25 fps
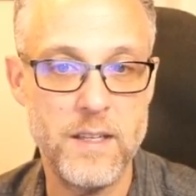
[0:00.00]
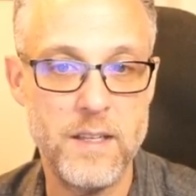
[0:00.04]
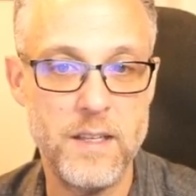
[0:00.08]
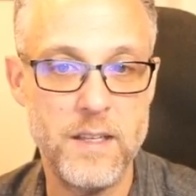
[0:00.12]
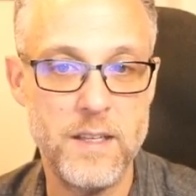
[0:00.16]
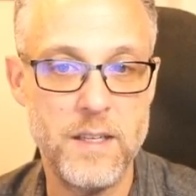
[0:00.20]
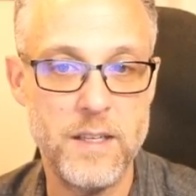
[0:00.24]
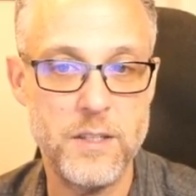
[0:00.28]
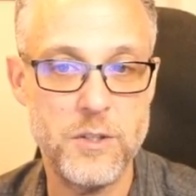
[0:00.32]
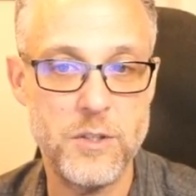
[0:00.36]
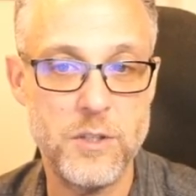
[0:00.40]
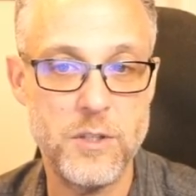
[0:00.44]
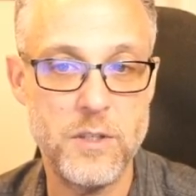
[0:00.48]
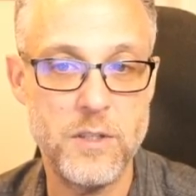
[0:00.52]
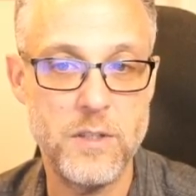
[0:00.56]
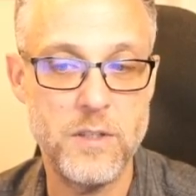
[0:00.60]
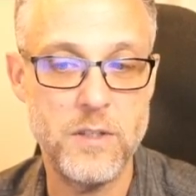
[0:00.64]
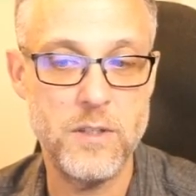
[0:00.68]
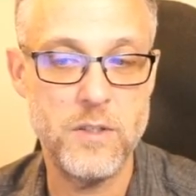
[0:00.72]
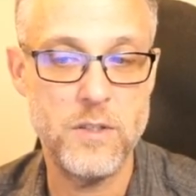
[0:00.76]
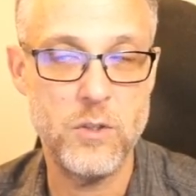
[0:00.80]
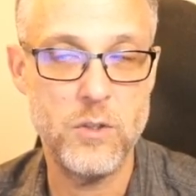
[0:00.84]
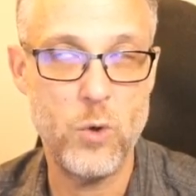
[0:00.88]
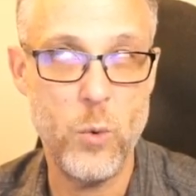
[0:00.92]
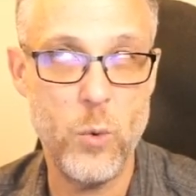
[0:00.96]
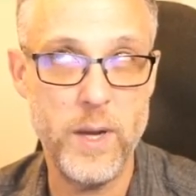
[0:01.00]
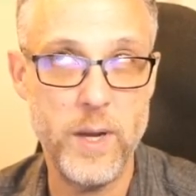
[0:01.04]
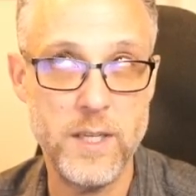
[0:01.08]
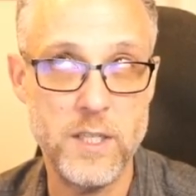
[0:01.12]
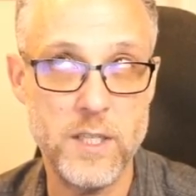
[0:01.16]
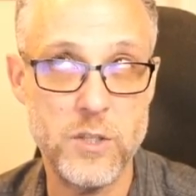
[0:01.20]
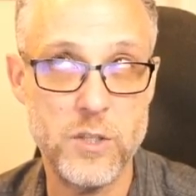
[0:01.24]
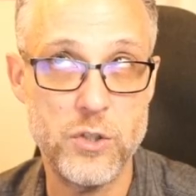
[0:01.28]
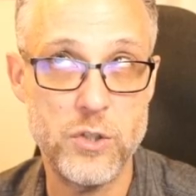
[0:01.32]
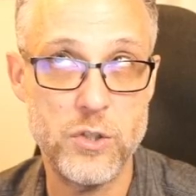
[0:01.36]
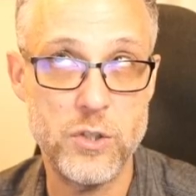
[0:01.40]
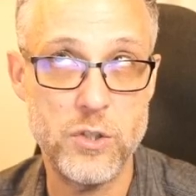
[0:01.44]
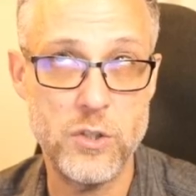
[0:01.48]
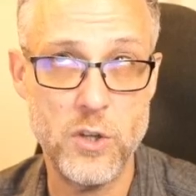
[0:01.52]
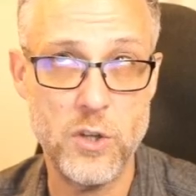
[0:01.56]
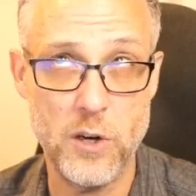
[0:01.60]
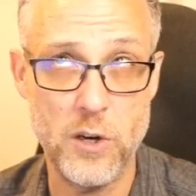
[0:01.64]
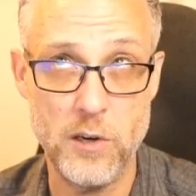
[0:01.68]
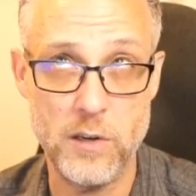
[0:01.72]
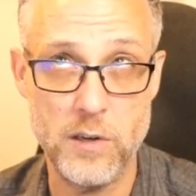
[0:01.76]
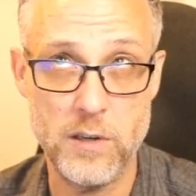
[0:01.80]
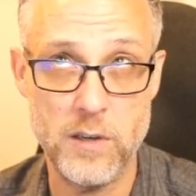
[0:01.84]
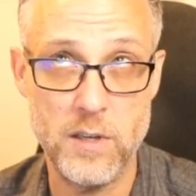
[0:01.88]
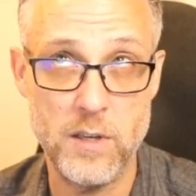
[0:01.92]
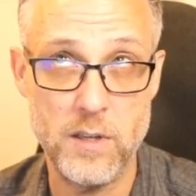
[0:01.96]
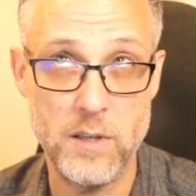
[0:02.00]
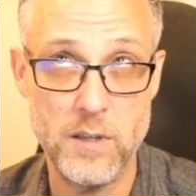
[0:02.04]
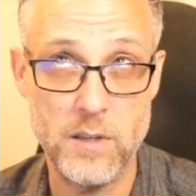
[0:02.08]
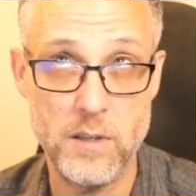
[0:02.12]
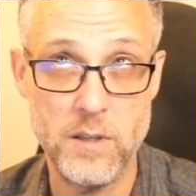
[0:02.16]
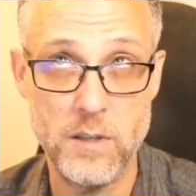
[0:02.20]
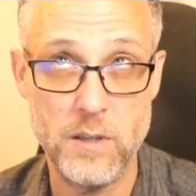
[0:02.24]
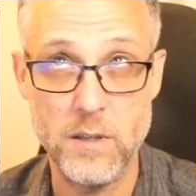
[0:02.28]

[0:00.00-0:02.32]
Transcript: it's quick to start.